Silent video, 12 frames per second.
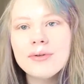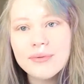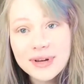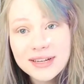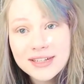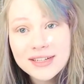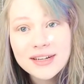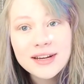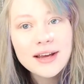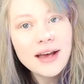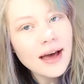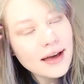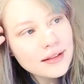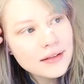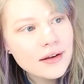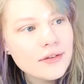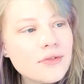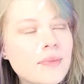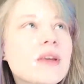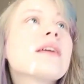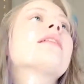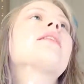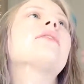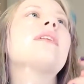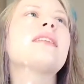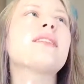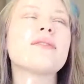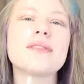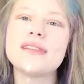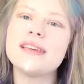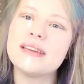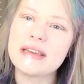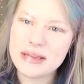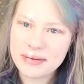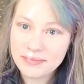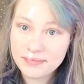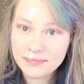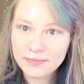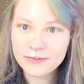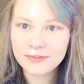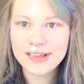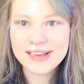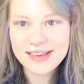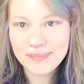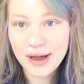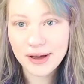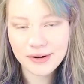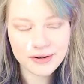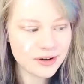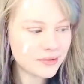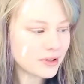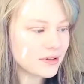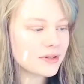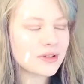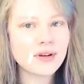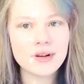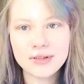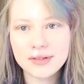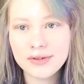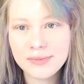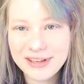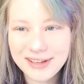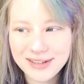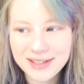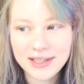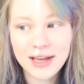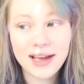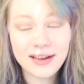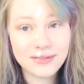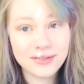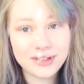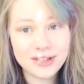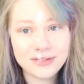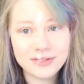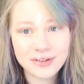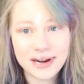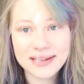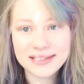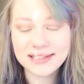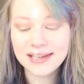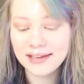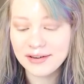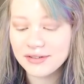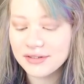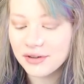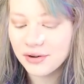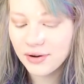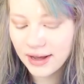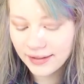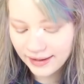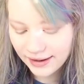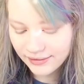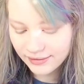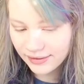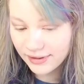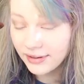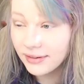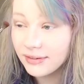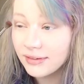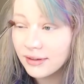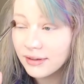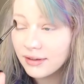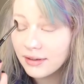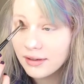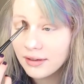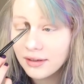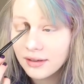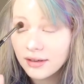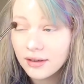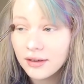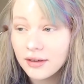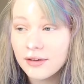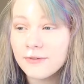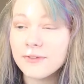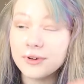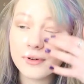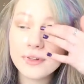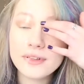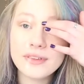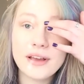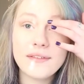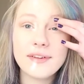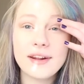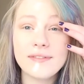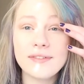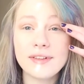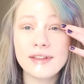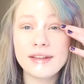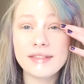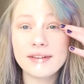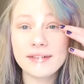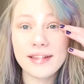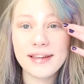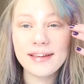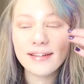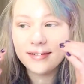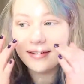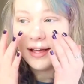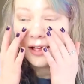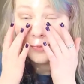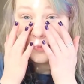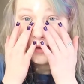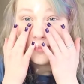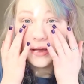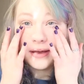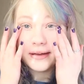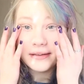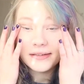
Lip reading: which I love because I don't like the really flaky powdery ones. Also because I have really dry skin, so I like how these feel really soft and I feel like they're like helping my